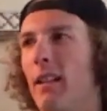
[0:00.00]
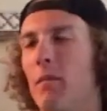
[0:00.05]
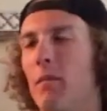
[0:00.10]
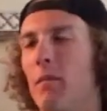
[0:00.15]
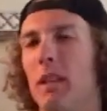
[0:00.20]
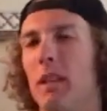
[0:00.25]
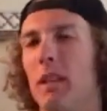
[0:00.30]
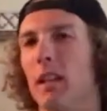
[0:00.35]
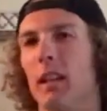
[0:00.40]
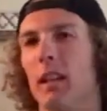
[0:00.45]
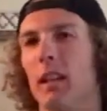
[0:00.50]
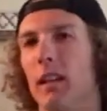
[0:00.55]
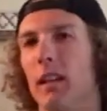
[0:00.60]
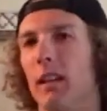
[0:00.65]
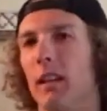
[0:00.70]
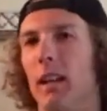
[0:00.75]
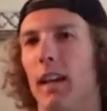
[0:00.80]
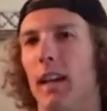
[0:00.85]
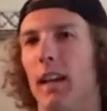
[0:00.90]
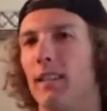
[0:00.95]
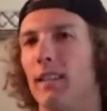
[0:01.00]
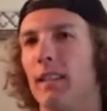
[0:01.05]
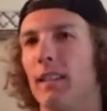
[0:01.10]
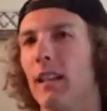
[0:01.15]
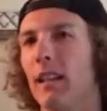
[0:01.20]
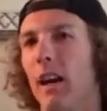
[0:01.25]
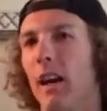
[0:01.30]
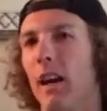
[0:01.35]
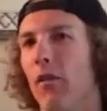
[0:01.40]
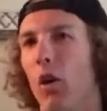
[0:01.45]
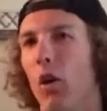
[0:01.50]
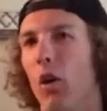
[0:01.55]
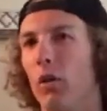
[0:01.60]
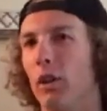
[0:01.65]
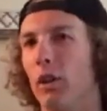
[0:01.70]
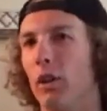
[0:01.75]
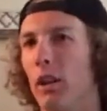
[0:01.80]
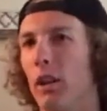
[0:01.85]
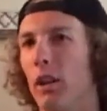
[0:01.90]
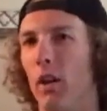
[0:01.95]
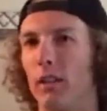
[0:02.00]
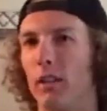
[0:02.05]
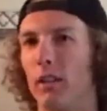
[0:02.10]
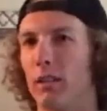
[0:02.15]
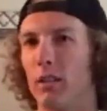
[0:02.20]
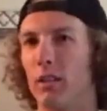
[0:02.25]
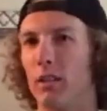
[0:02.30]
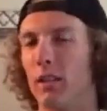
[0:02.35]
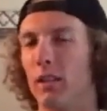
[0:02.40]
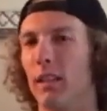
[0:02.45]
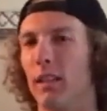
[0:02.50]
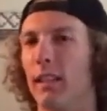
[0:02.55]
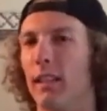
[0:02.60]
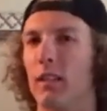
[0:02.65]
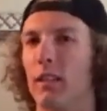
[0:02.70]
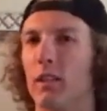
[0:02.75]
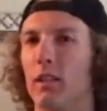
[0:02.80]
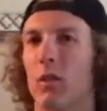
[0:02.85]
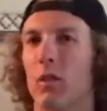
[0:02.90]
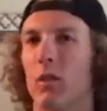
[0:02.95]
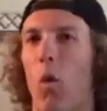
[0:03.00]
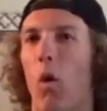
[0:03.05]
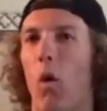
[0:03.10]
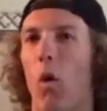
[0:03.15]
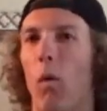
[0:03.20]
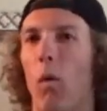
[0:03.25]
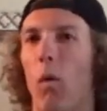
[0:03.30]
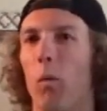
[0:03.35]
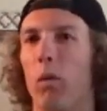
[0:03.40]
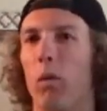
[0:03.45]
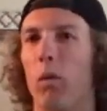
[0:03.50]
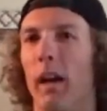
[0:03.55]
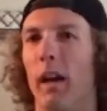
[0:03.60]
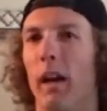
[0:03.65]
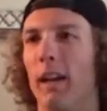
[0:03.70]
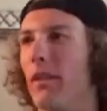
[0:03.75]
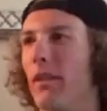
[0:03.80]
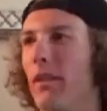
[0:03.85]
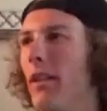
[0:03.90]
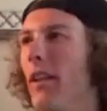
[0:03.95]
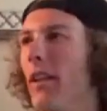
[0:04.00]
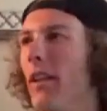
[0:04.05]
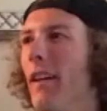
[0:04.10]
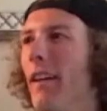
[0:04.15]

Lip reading: that, I mean, at sea level, it's just a horrible place.